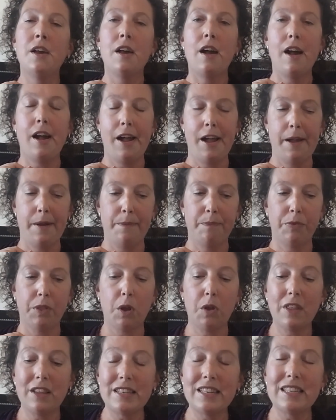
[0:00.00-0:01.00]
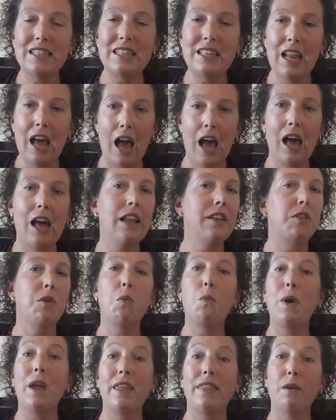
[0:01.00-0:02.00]
Um, this is not the
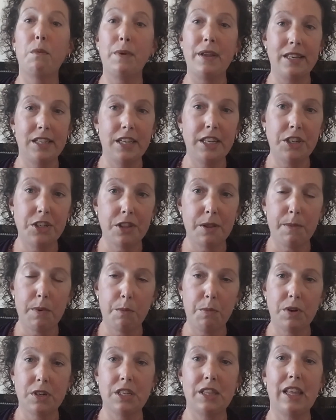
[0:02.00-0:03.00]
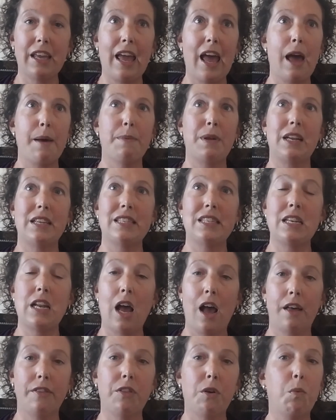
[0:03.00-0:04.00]
way that we teach them at Bridging the Gap and it's
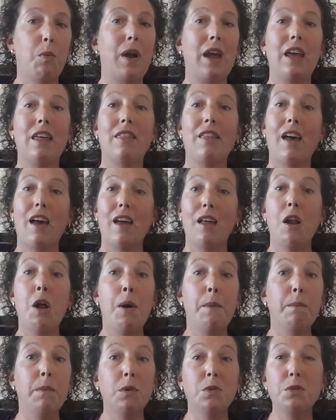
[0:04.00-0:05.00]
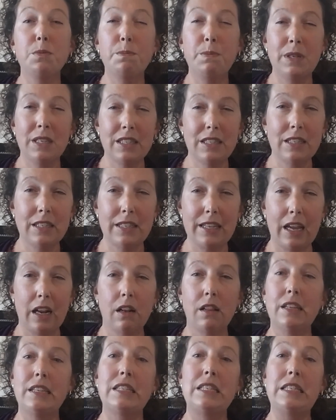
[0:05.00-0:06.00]
not the way that most business
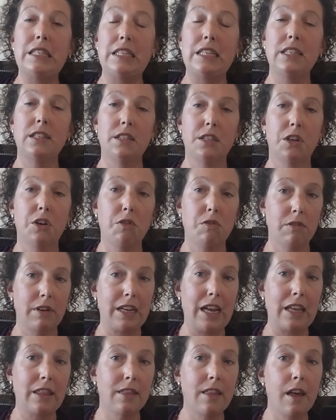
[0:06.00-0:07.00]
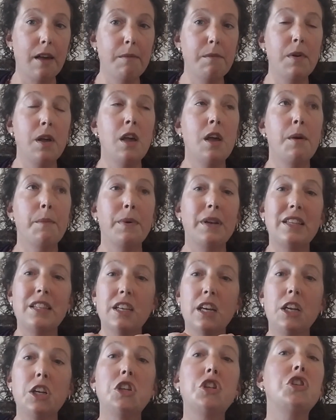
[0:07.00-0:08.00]
analysts need to create them, but it's
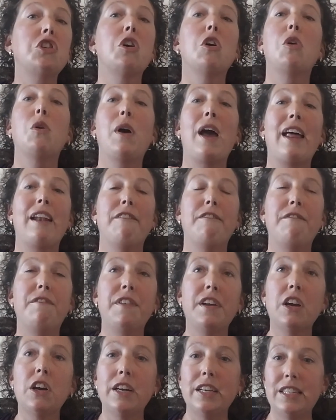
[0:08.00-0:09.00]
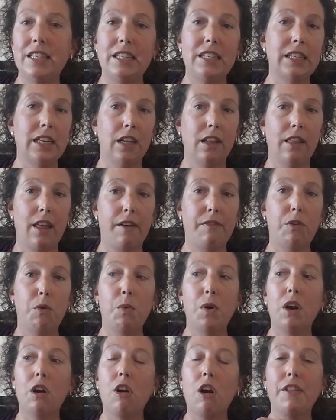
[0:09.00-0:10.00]
gonna show at a very detailed level
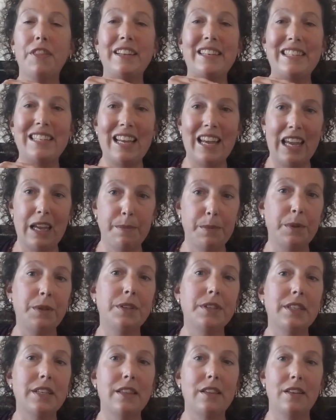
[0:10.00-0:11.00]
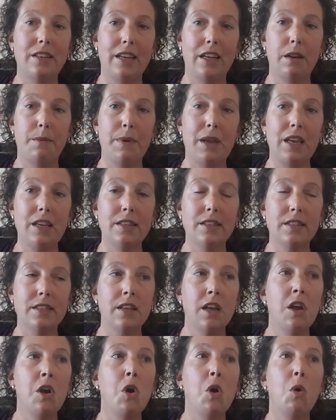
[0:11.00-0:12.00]
what are all the tables in the database,
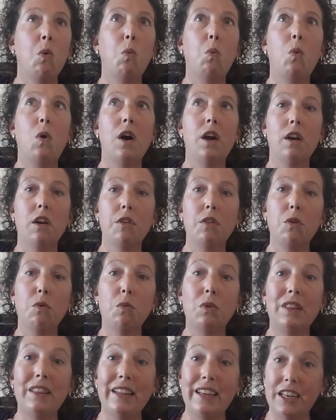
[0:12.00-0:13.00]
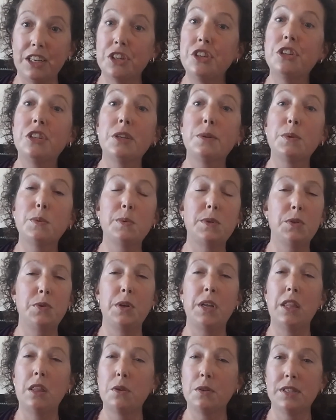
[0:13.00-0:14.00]
what are the relationships
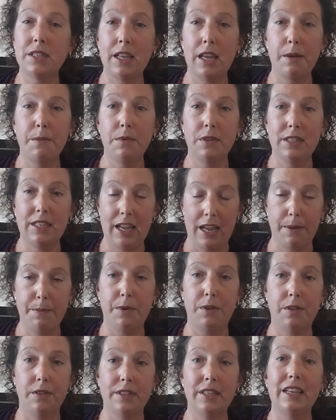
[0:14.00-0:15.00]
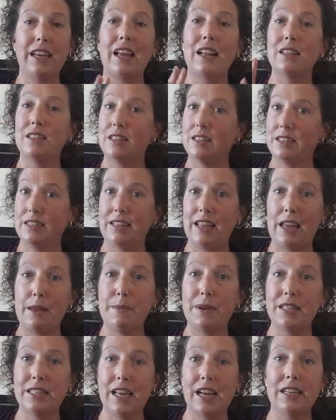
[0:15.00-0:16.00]
between those tables? Again, it's the same
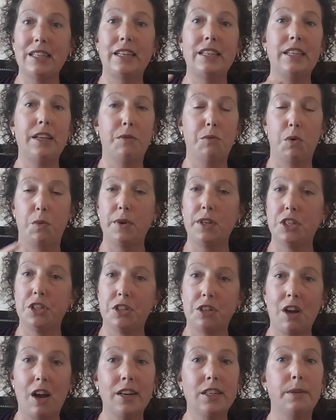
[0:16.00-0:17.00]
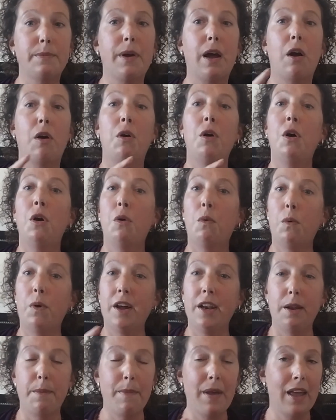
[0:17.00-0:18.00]
exact idea of what we just talked about
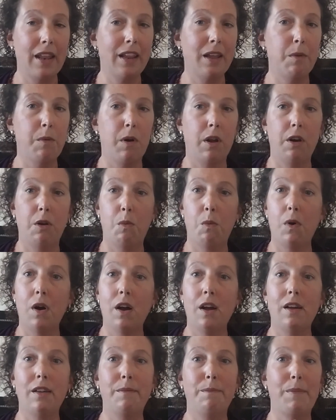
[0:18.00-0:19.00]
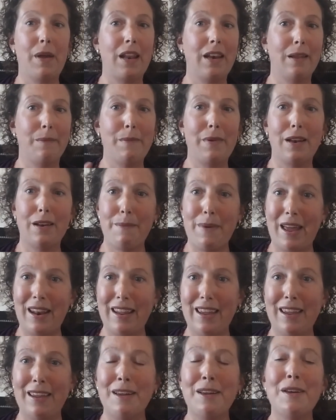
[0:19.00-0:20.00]
one to many, one to one, many to
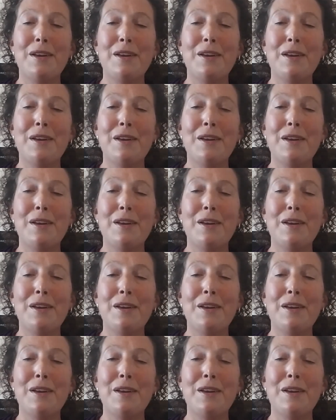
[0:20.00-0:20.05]
many.